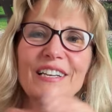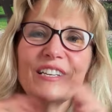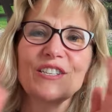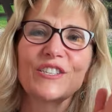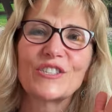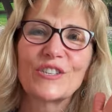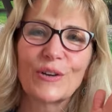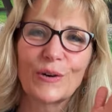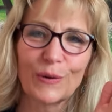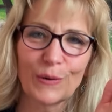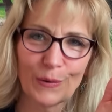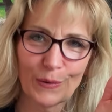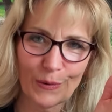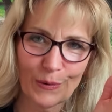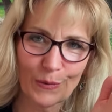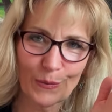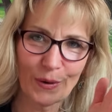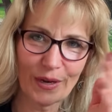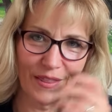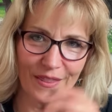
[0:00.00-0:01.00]
So
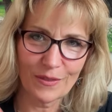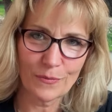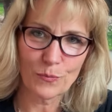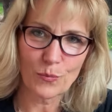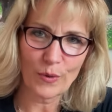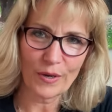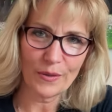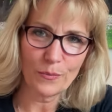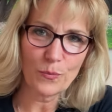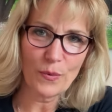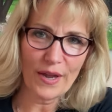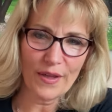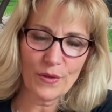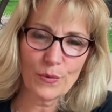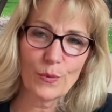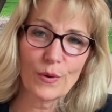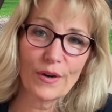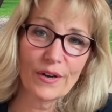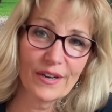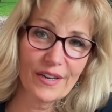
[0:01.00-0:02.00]
with, with breath
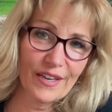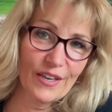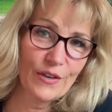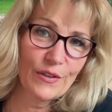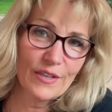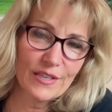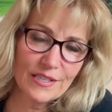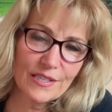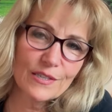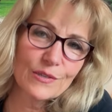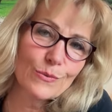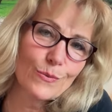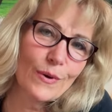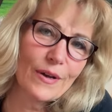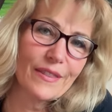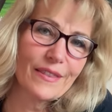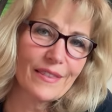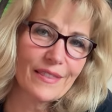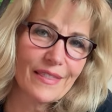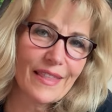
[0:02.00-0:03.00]
work, you know, this is
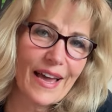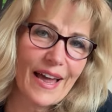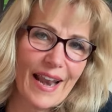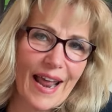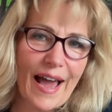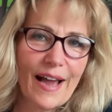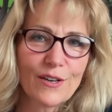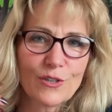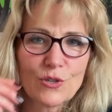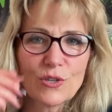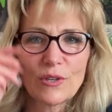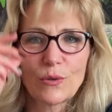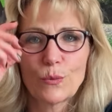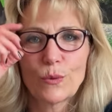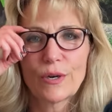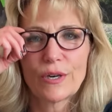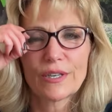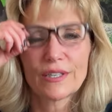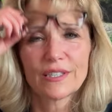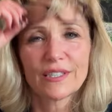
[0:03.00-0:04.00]
one that actually
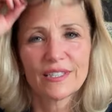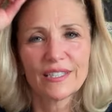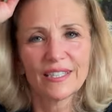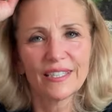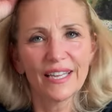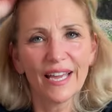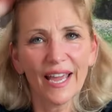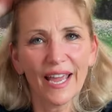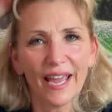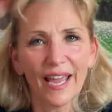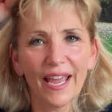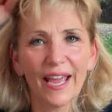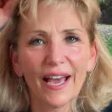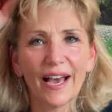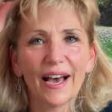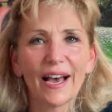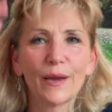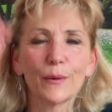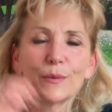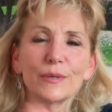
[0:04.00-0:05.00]
worked. Today
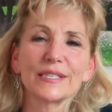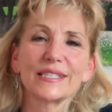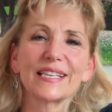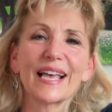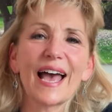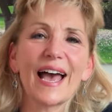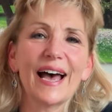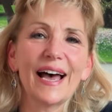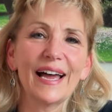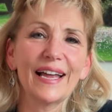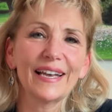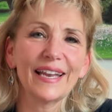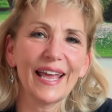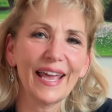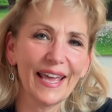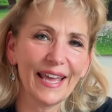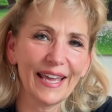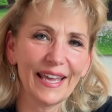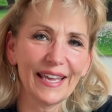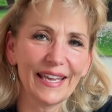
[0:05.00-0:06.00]
I was at
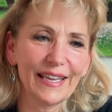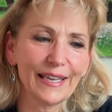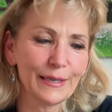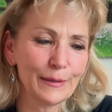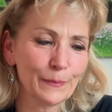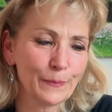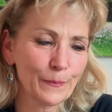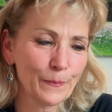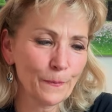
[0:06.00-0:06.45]
a